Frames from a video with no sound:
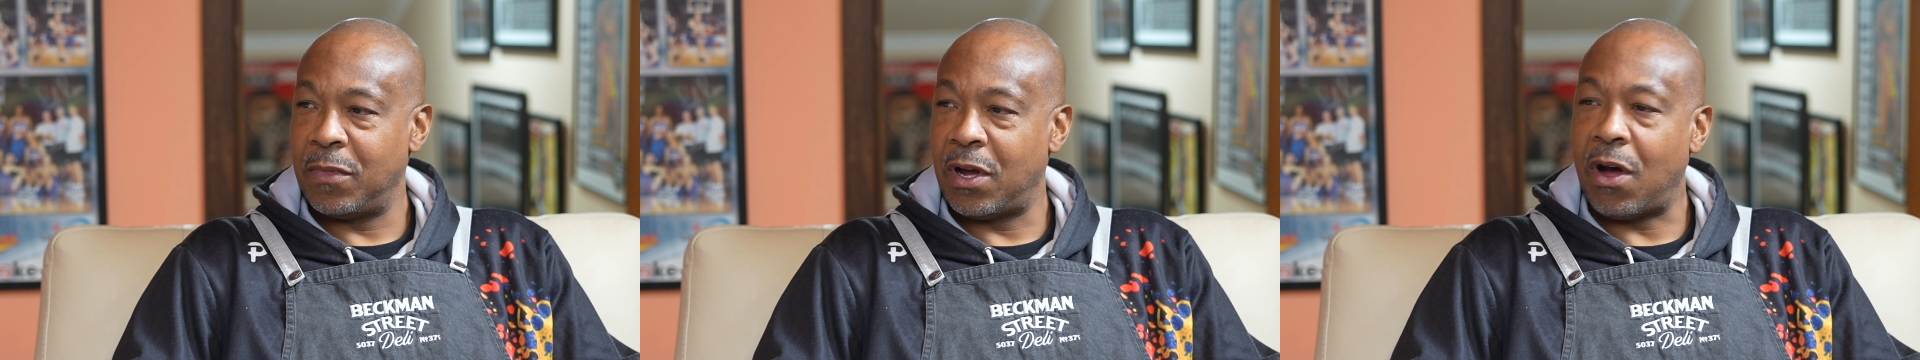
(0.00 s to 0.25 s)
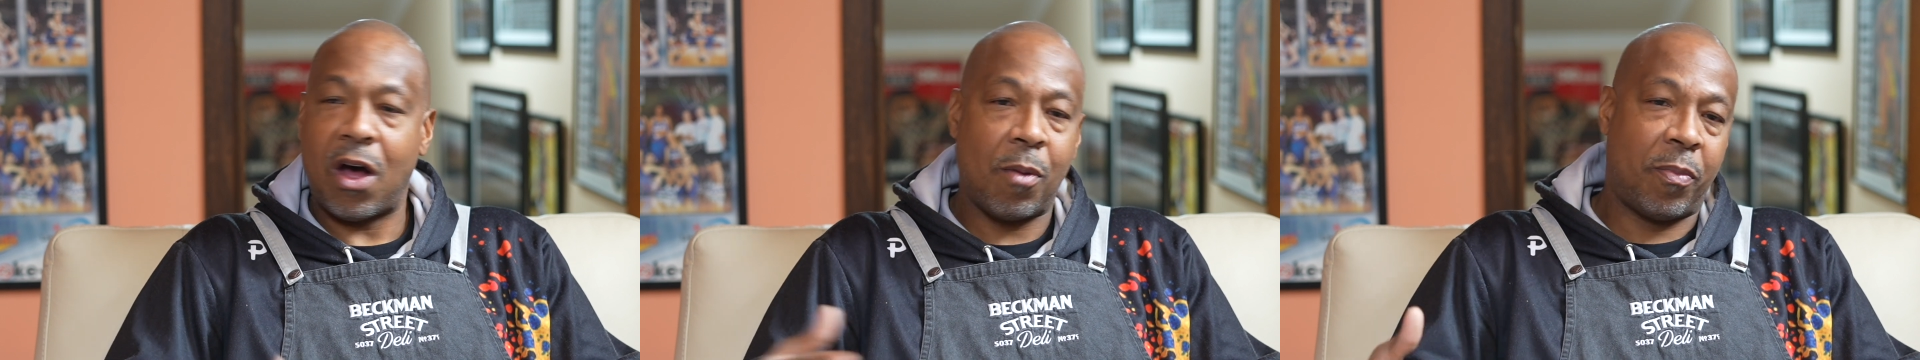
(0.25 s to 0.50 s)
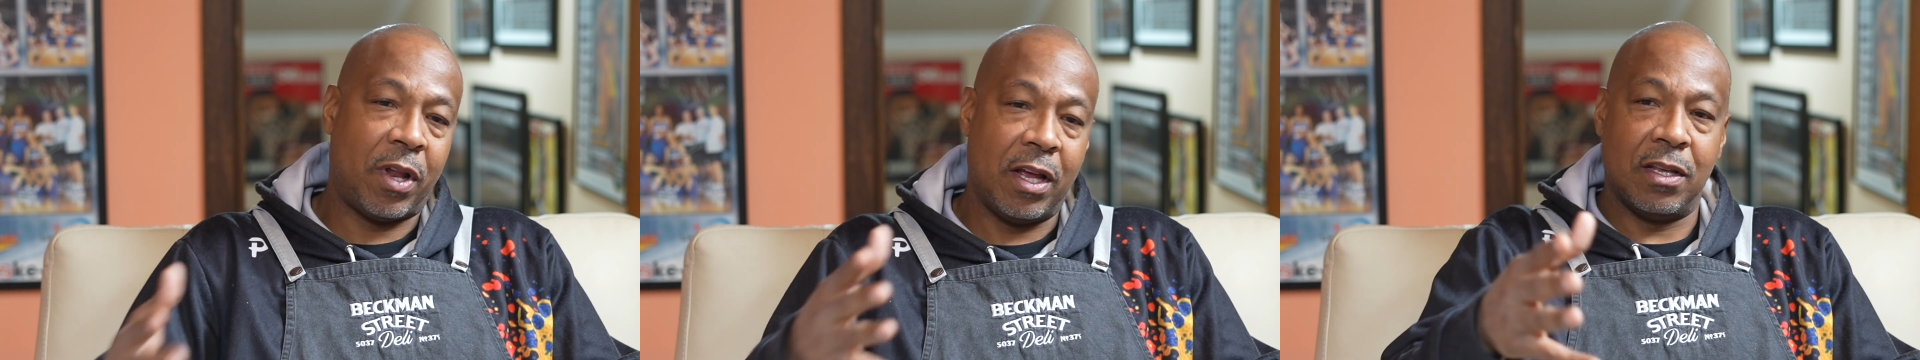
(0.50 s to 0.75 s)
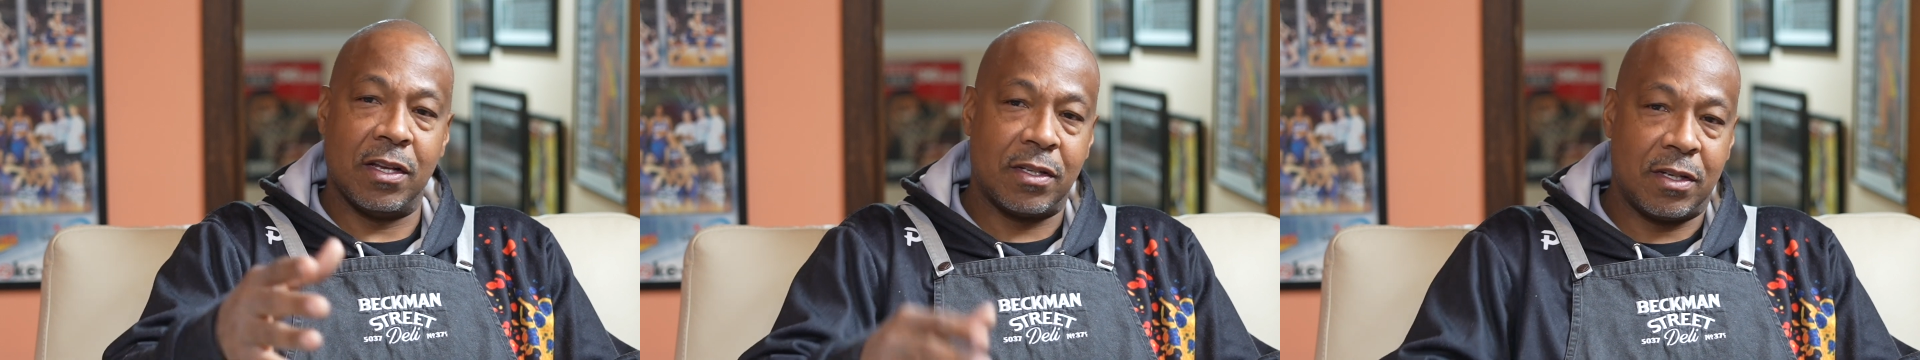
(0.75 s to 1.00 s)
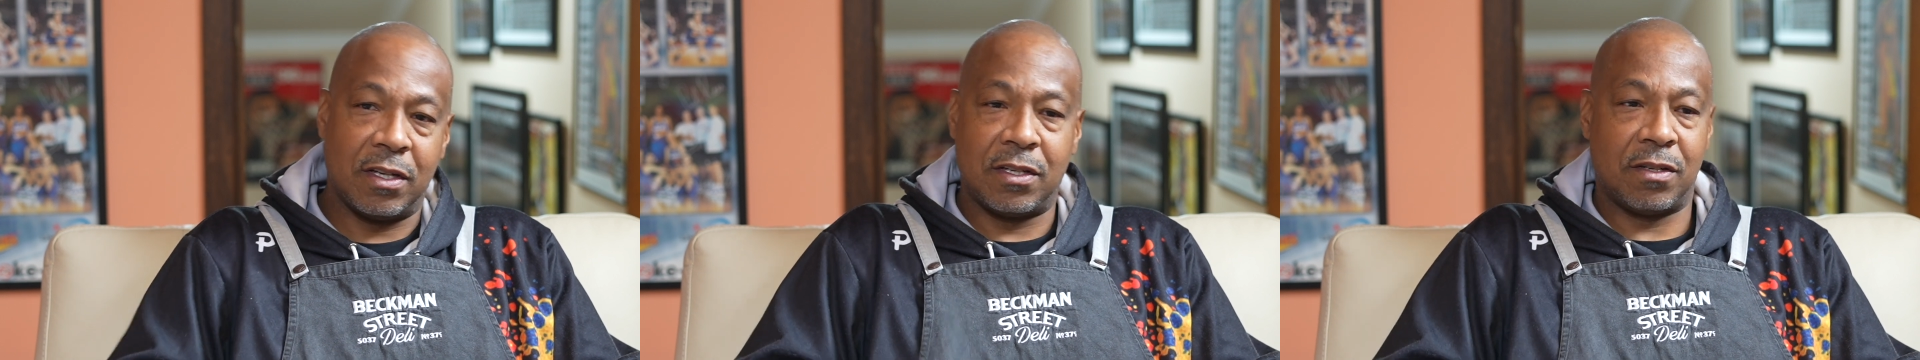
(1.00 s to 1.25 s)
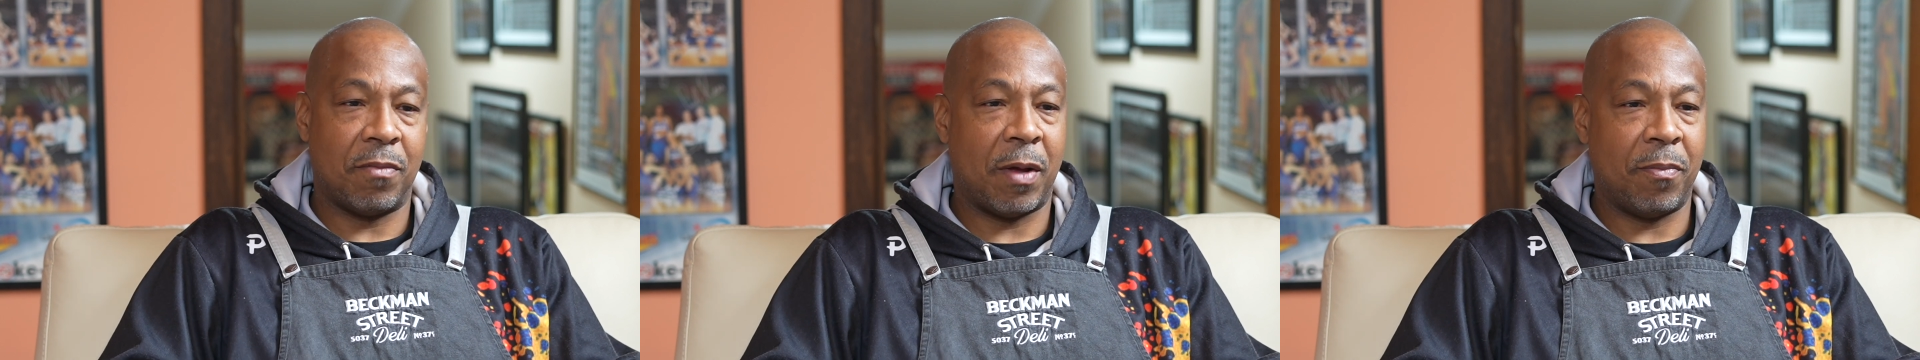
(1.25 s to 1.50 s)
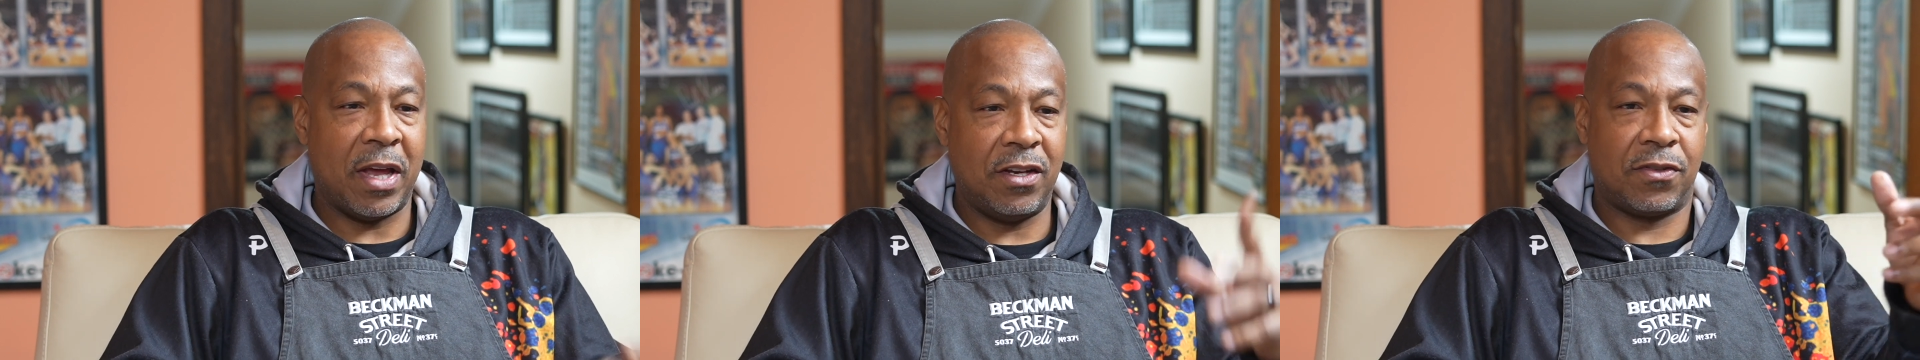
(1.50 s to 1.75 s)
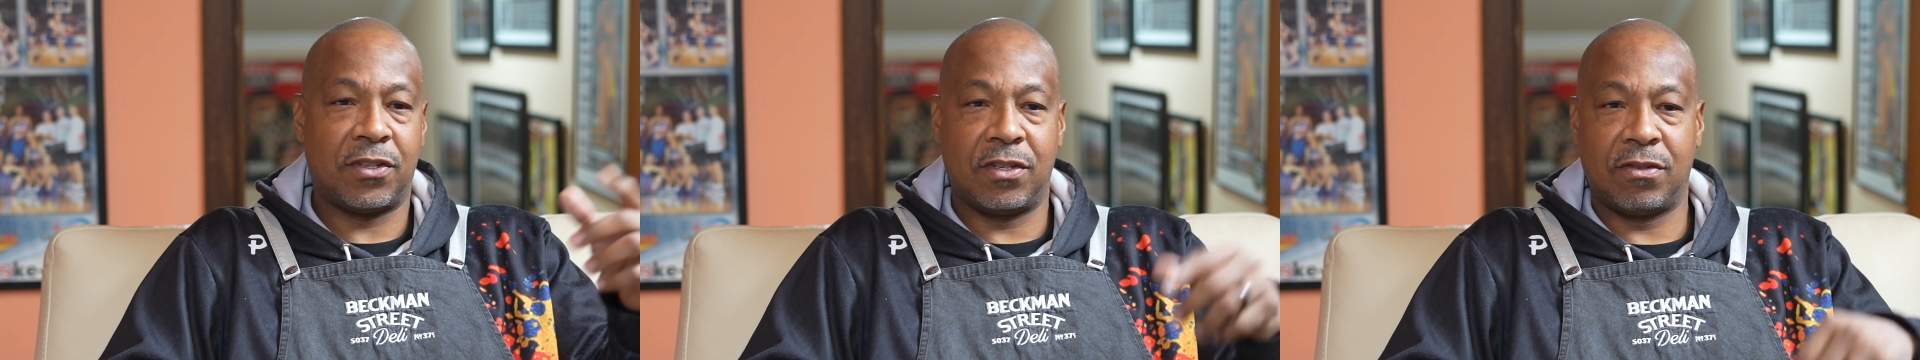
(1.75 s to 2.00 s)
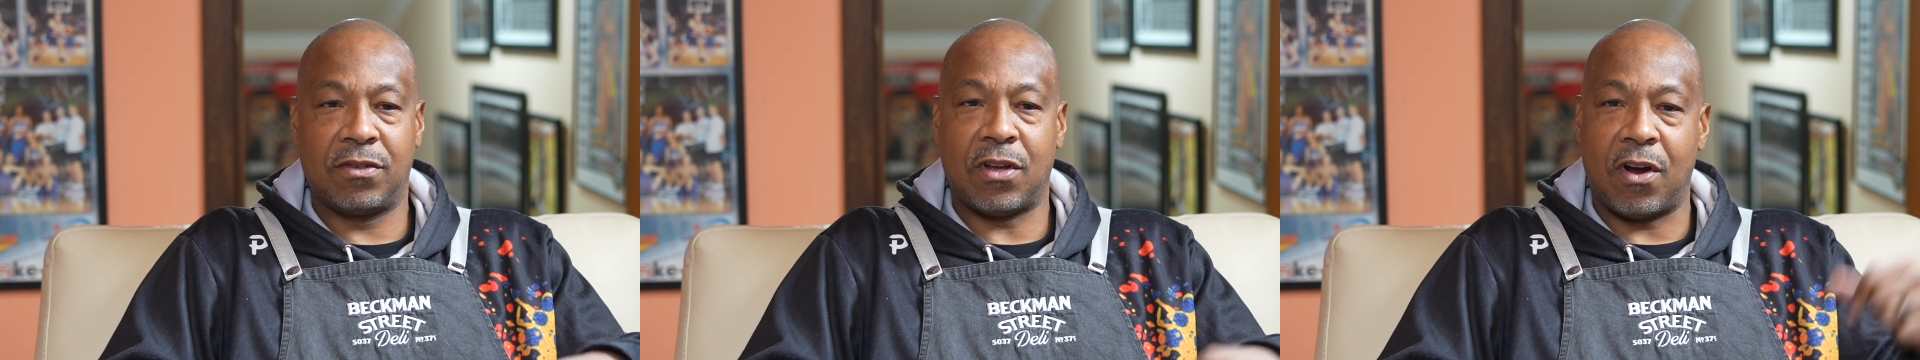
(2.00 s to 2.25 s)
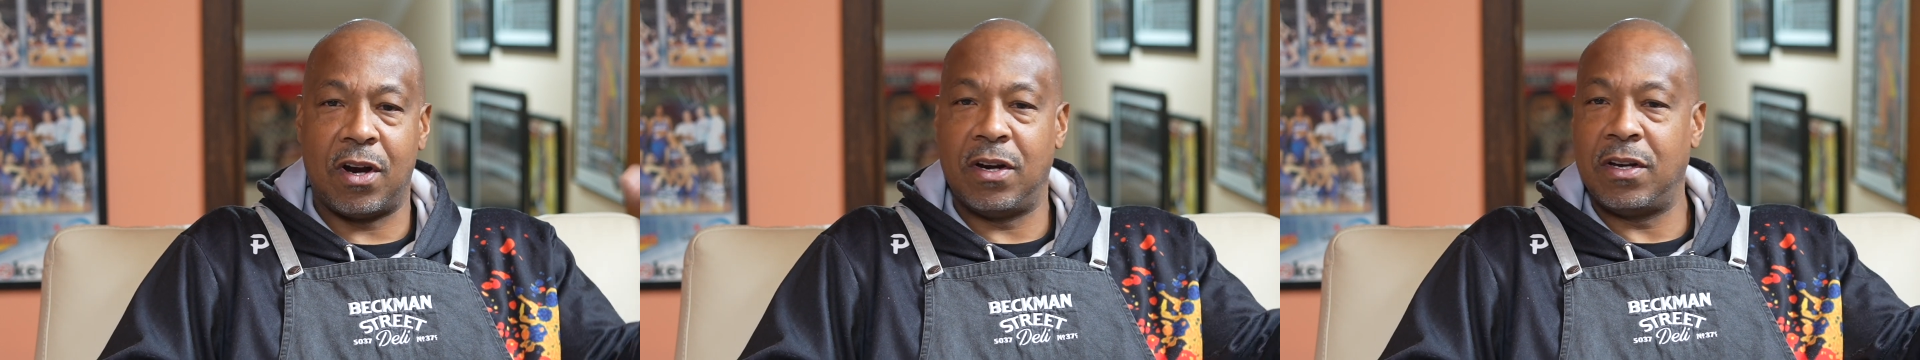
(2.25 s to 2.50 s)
I'll play this. This is my mate's daughter.